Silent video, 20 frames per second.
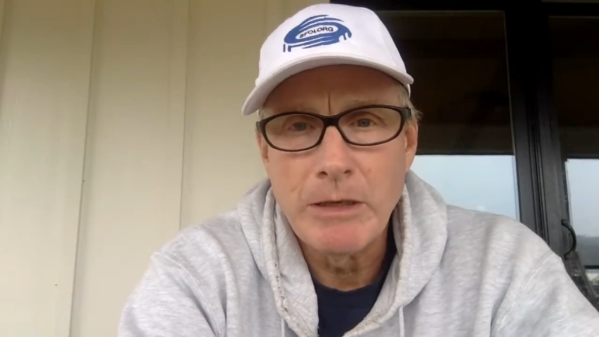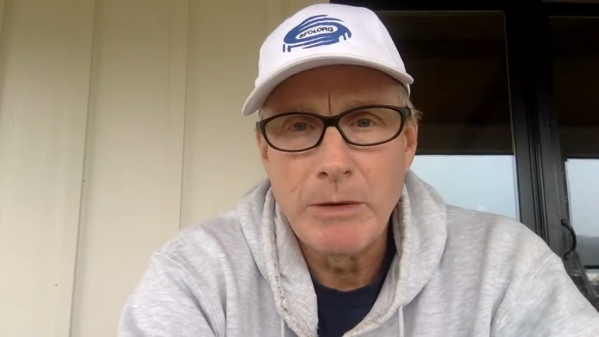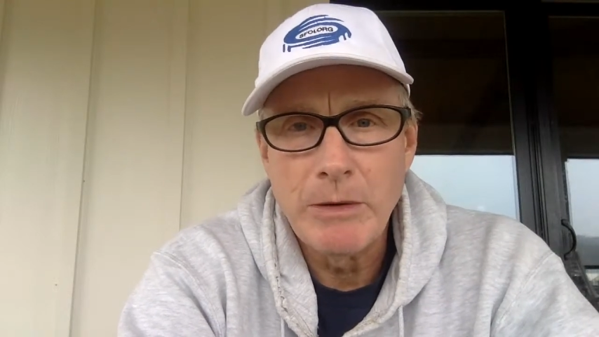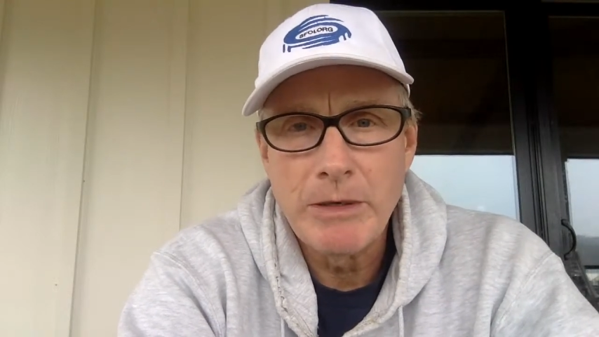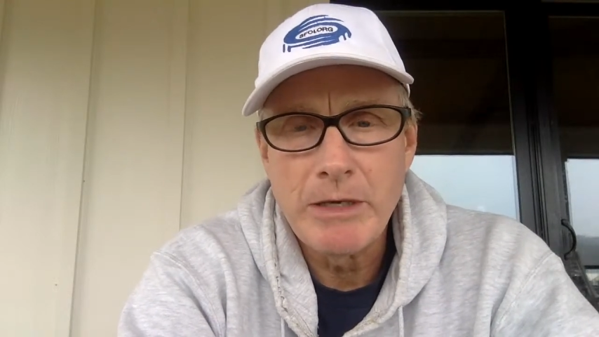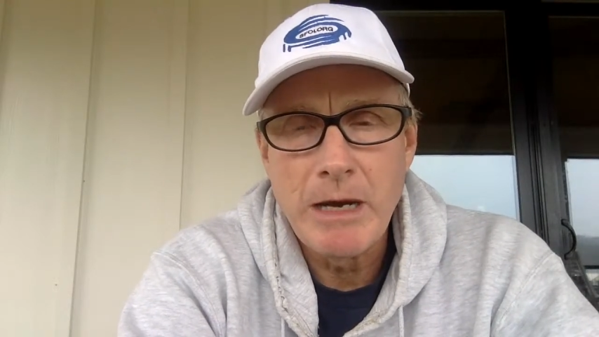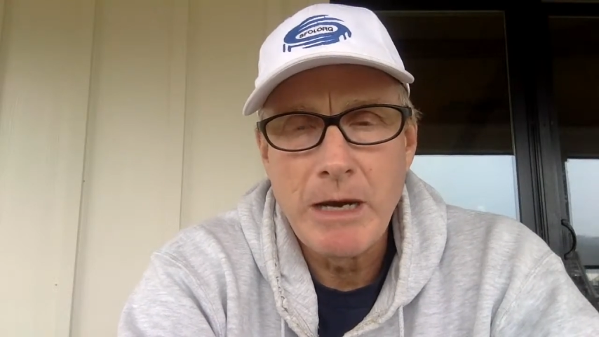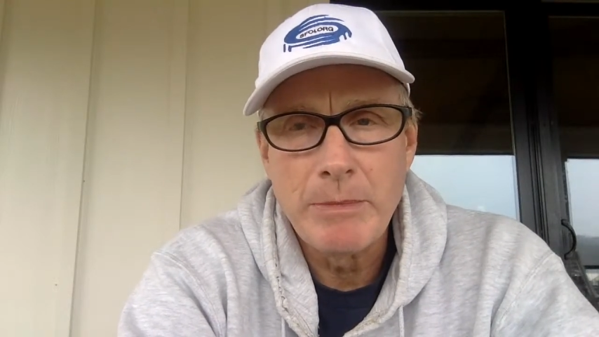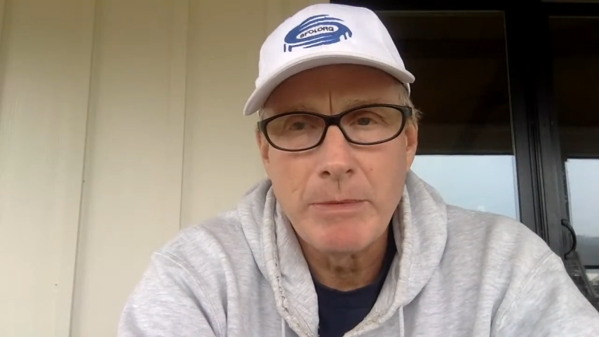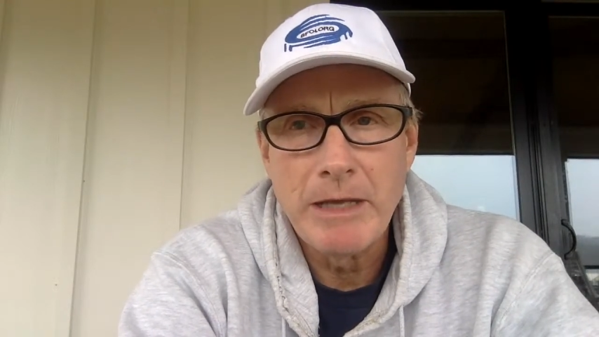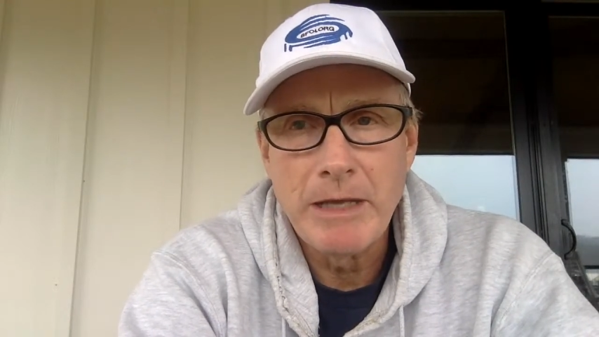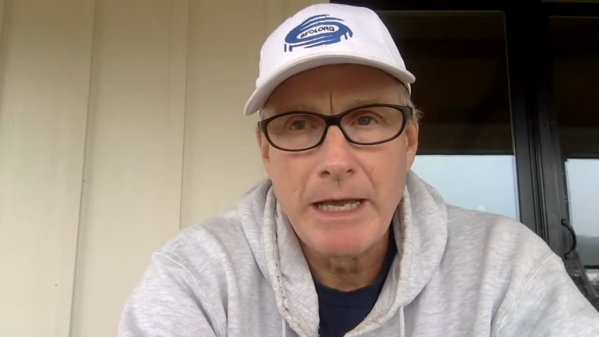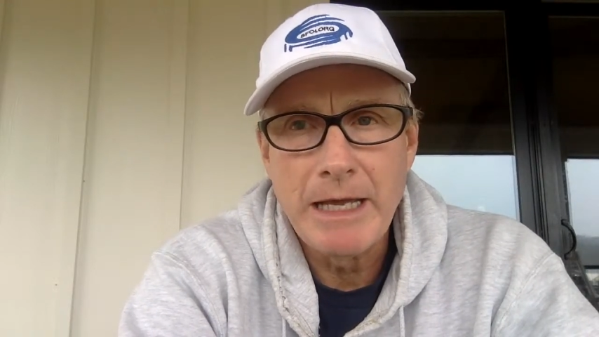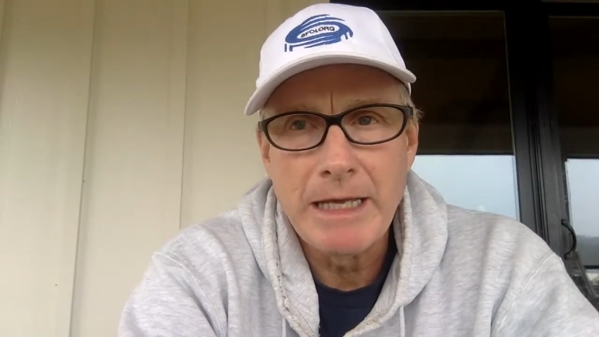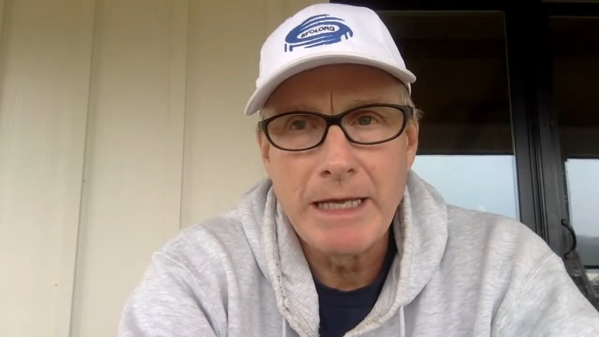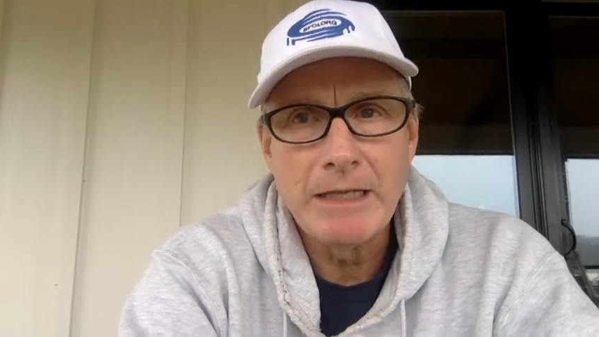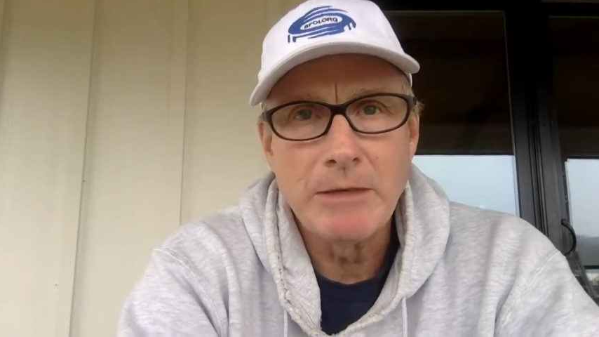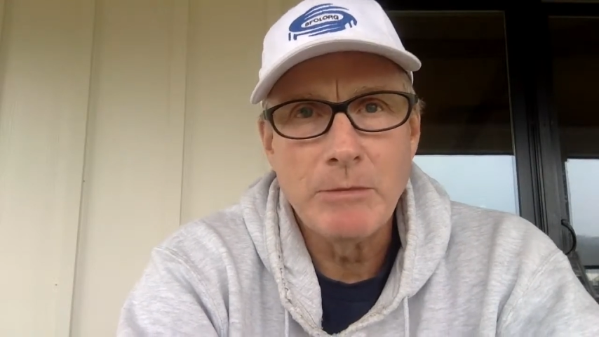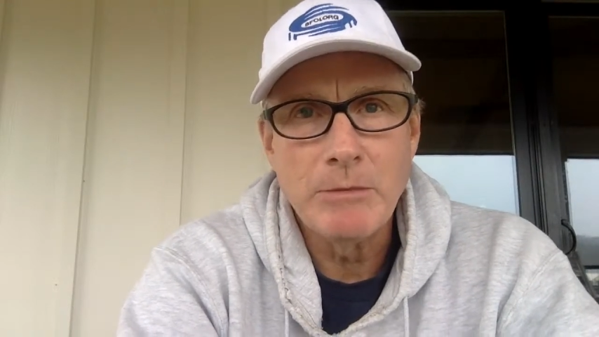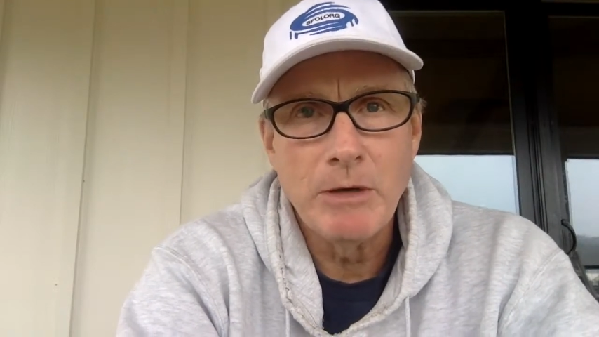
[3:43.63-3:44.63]
couple of hey,
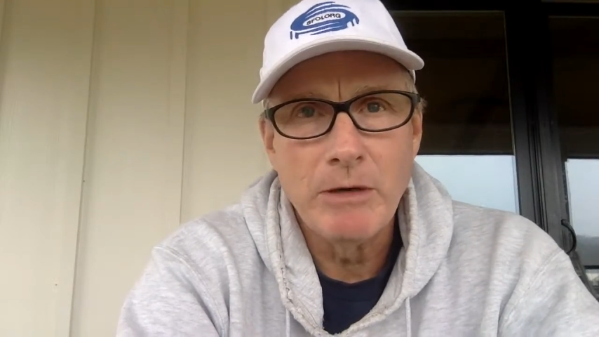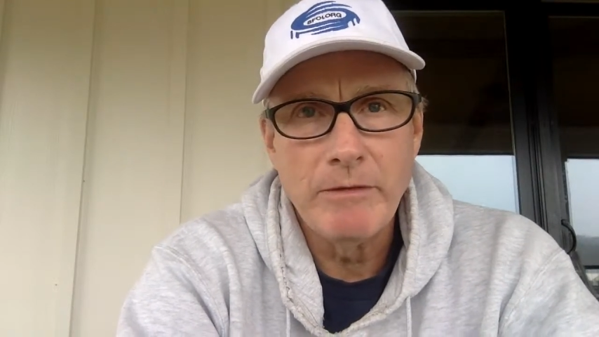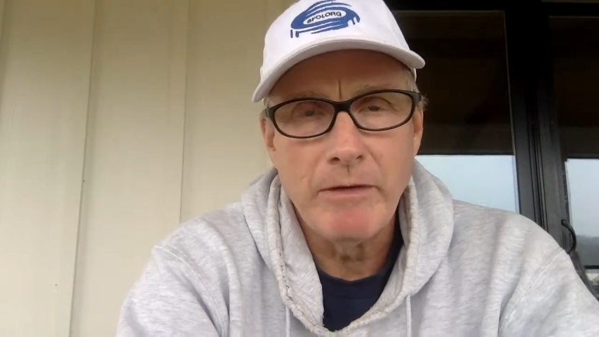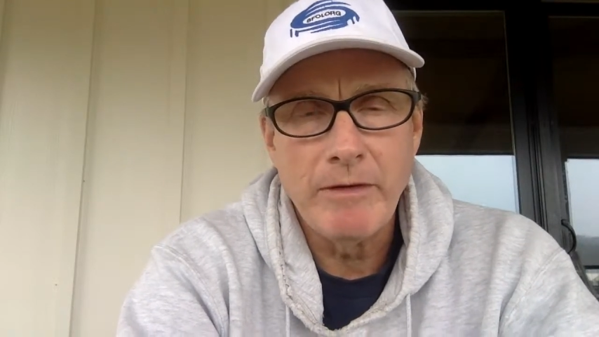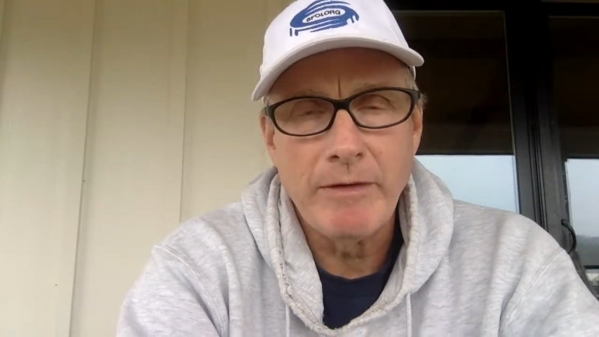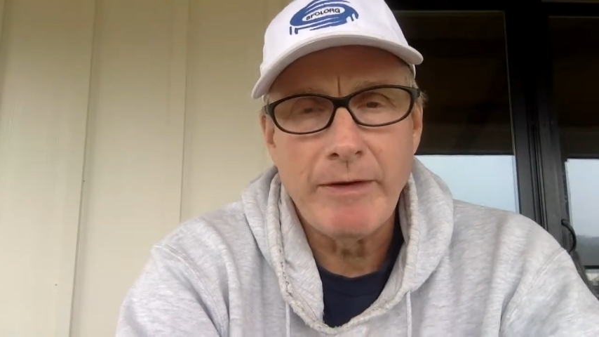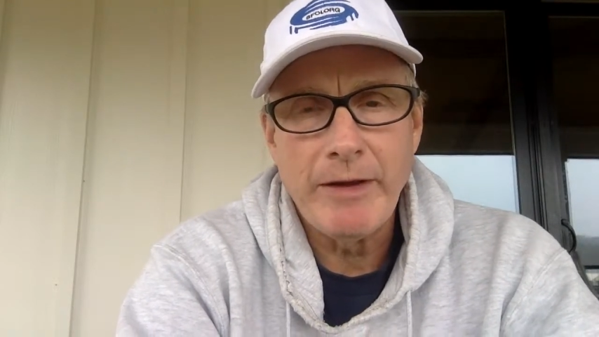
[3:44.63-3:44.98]
can you move over